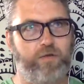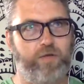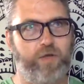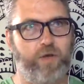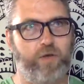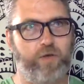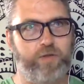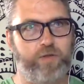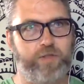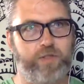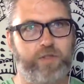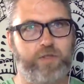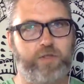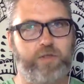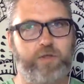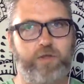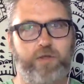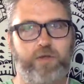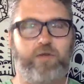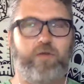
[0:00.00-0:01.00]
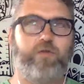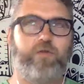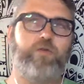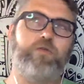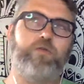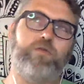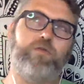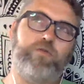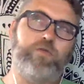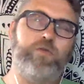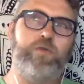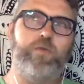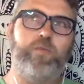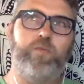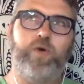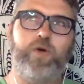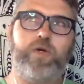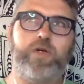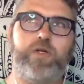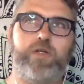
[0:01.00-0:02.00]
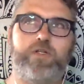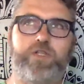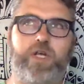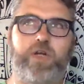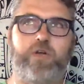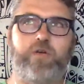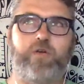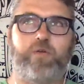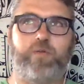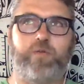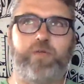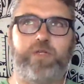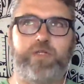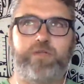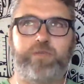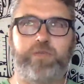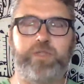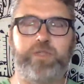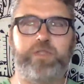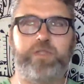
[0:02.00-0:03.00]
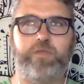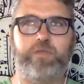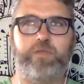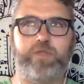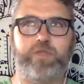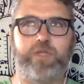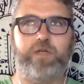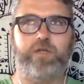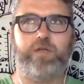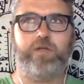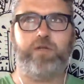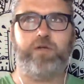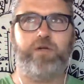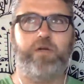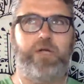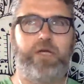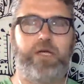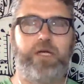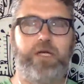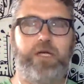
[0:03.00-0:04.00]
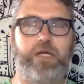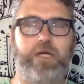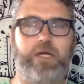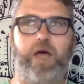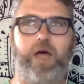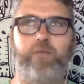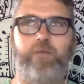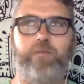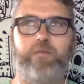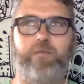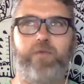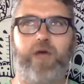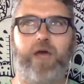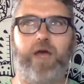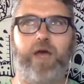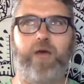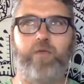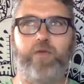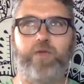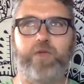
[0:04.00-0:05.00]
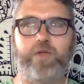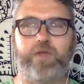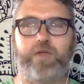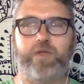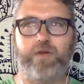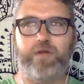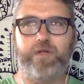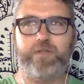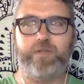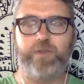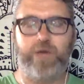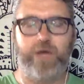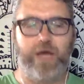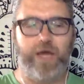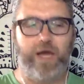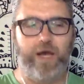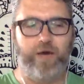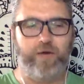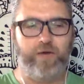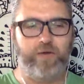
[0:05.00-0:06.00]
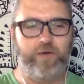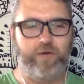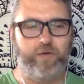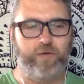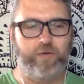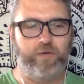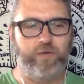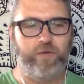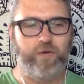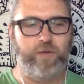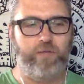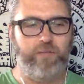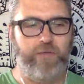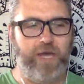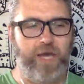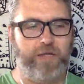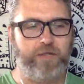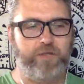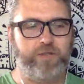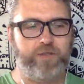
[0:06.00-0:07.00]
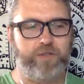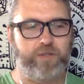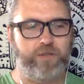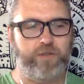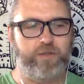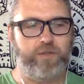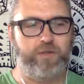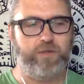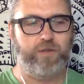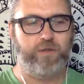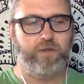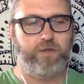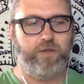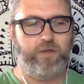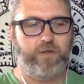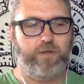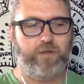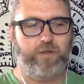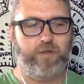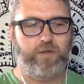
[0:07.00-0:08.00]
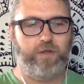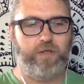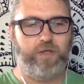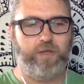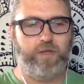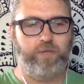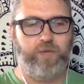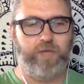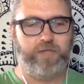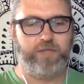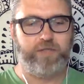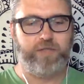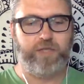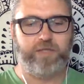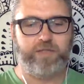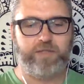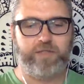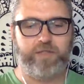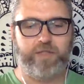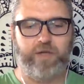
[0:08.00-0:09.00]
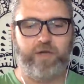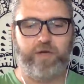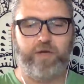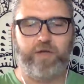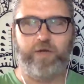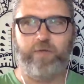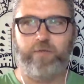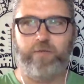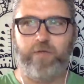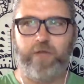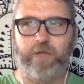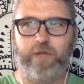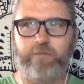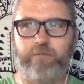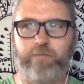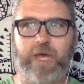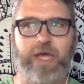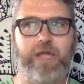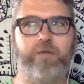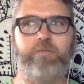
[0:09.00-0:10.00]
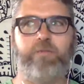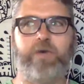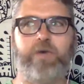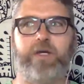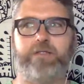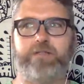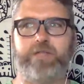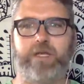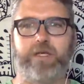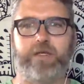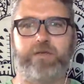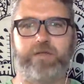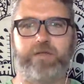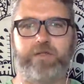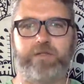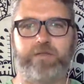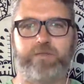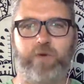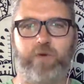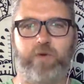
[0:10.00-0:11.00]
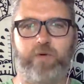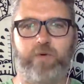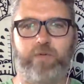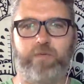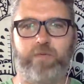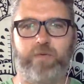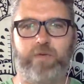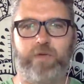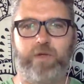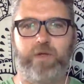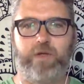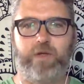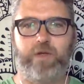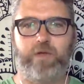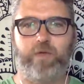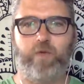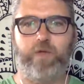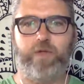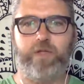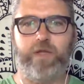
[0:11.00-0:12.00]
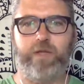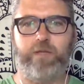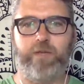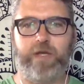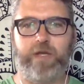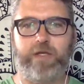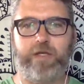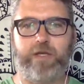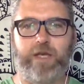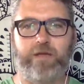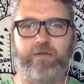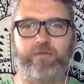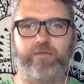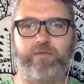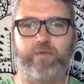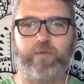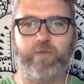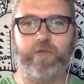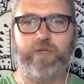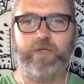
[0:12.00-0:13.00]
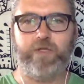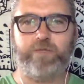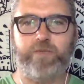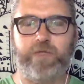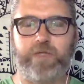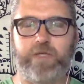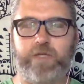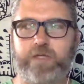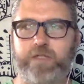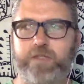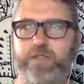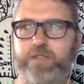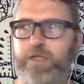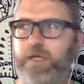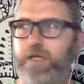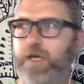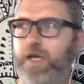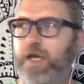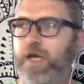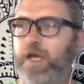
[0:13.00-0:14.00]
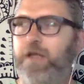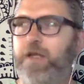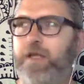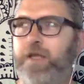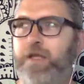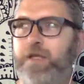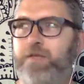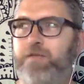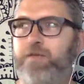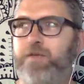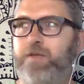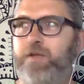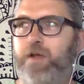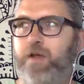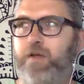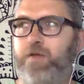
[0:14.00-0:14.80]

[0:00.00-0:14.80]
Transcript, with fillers: the ocean through the book in general, but this piece in particular. I'm I'm really curious about how you imagine, in a best case scenario, like men might take this poem, what they might gain from this, because it, it